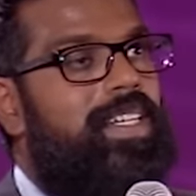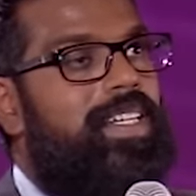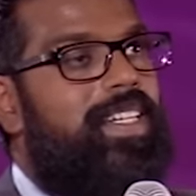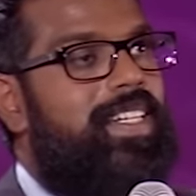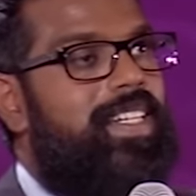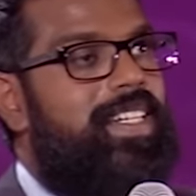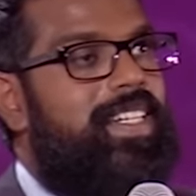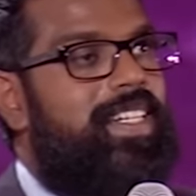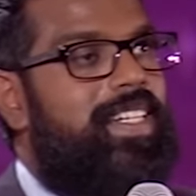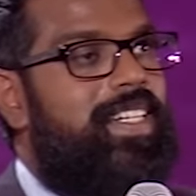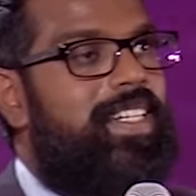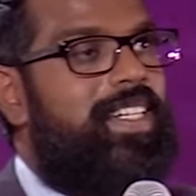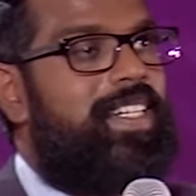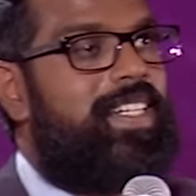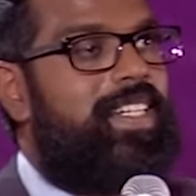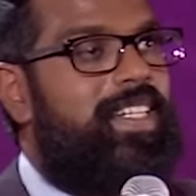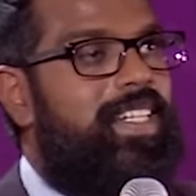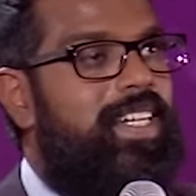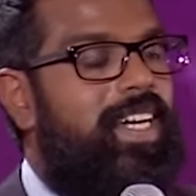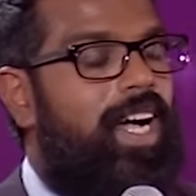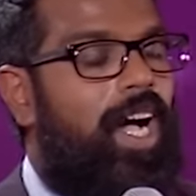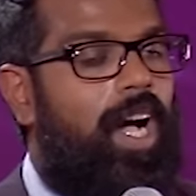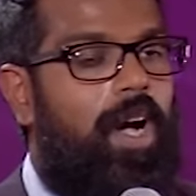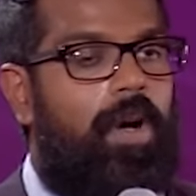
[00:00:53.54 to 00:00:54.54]

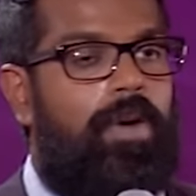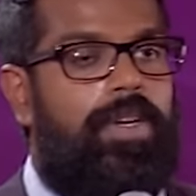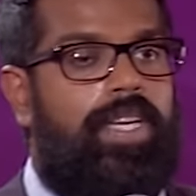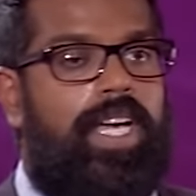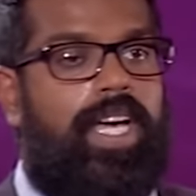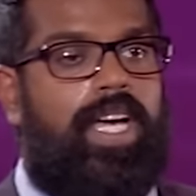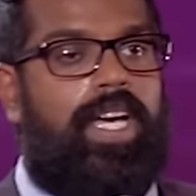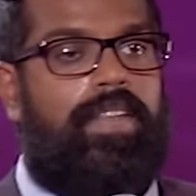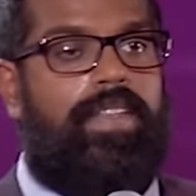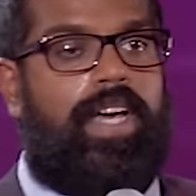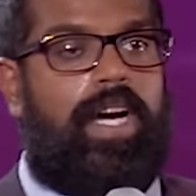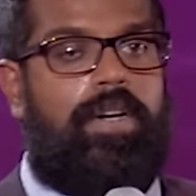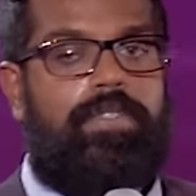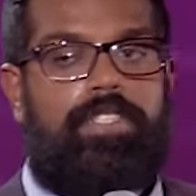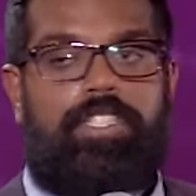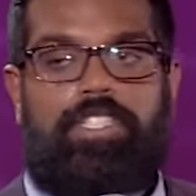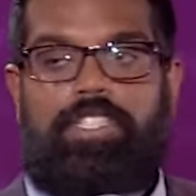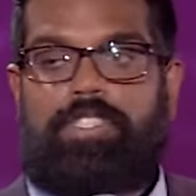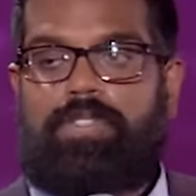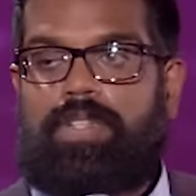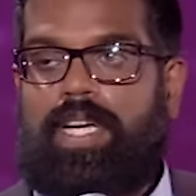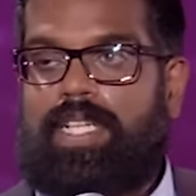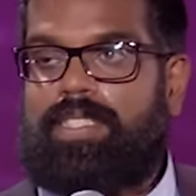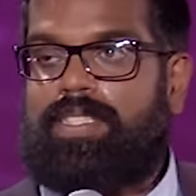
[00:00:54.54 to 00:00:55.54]
oh, yeah, that'll
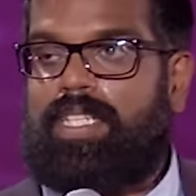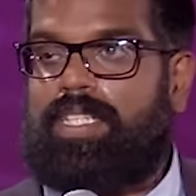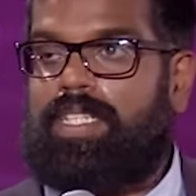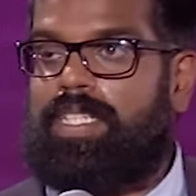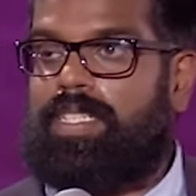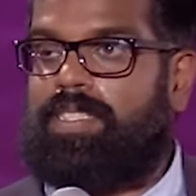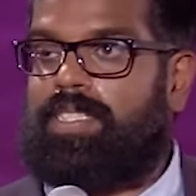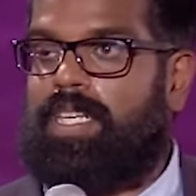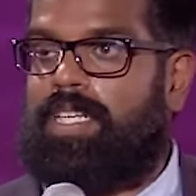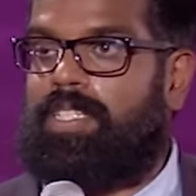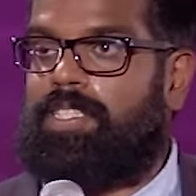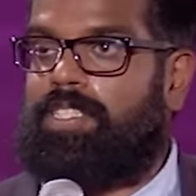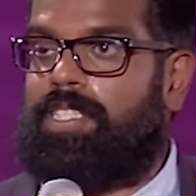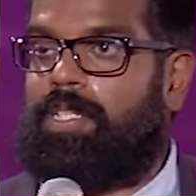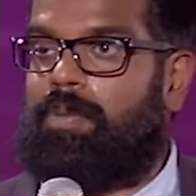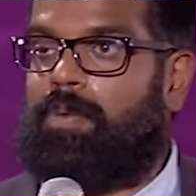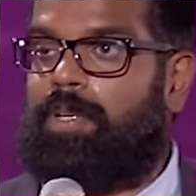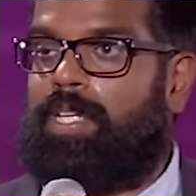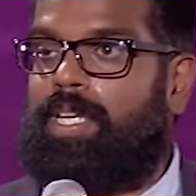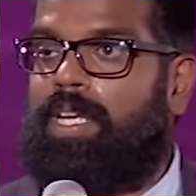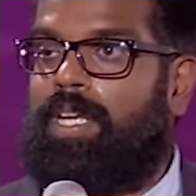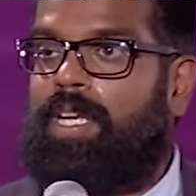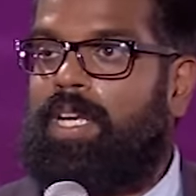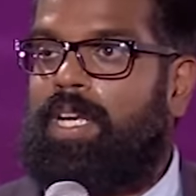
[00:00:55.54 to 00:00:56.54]
distract any attention,
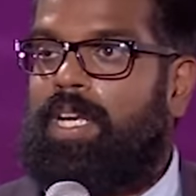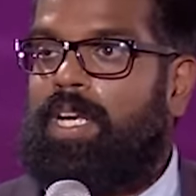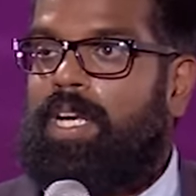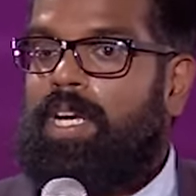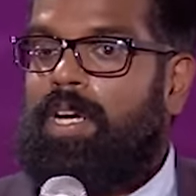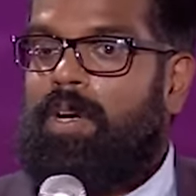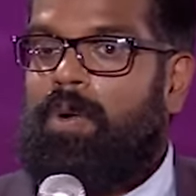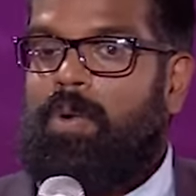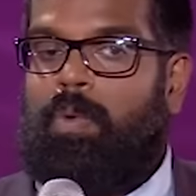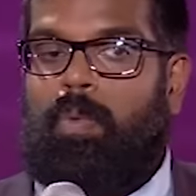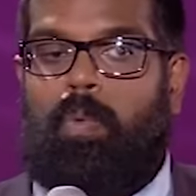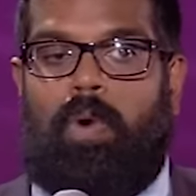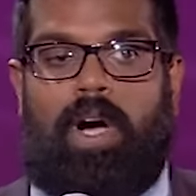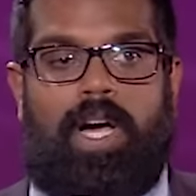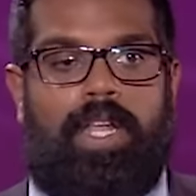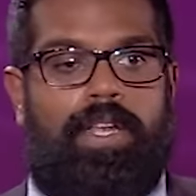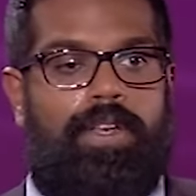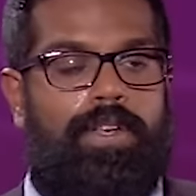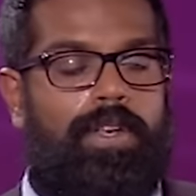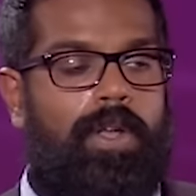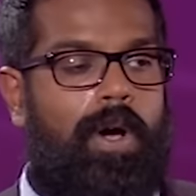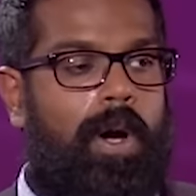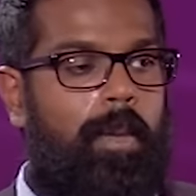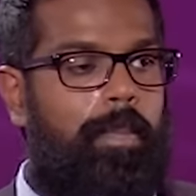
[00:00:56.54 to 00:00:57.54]
won't it?
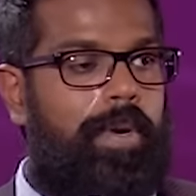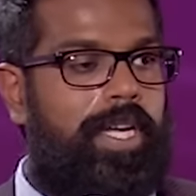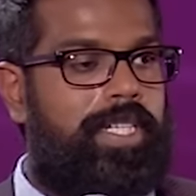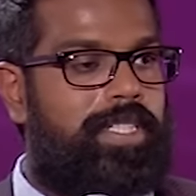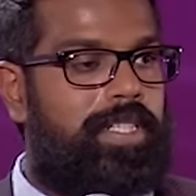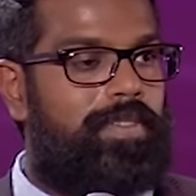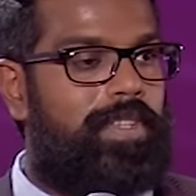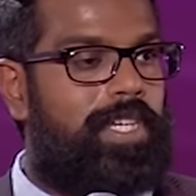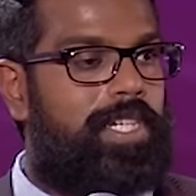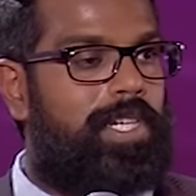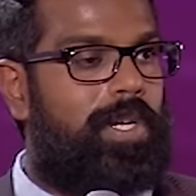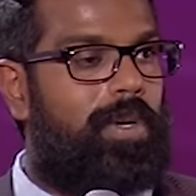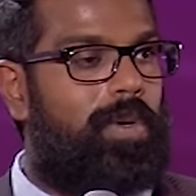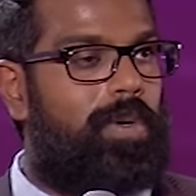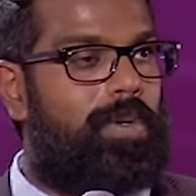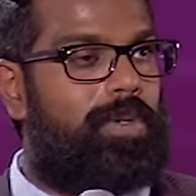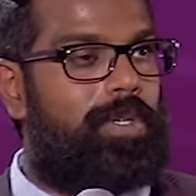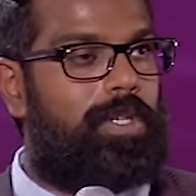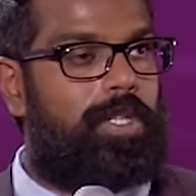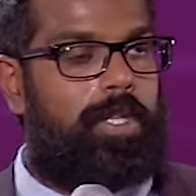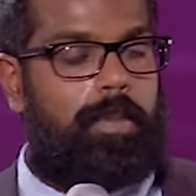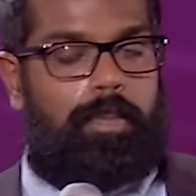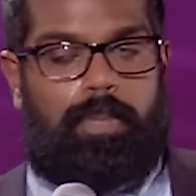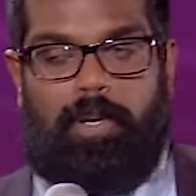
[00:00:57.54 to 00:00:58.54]
One knobhead in the
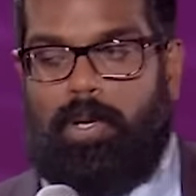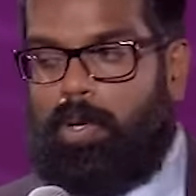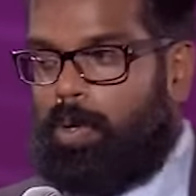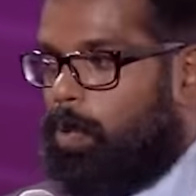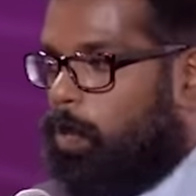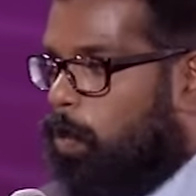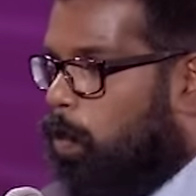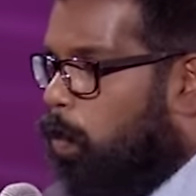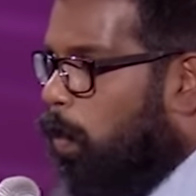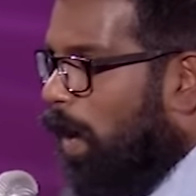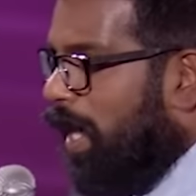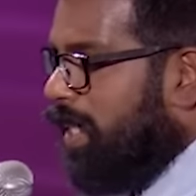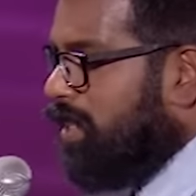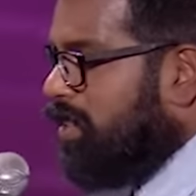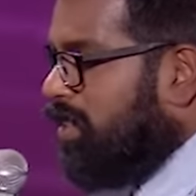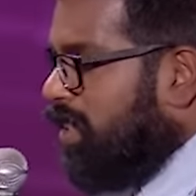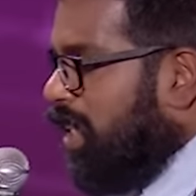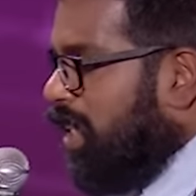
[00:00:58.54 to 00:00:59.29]
corner of the pool, wet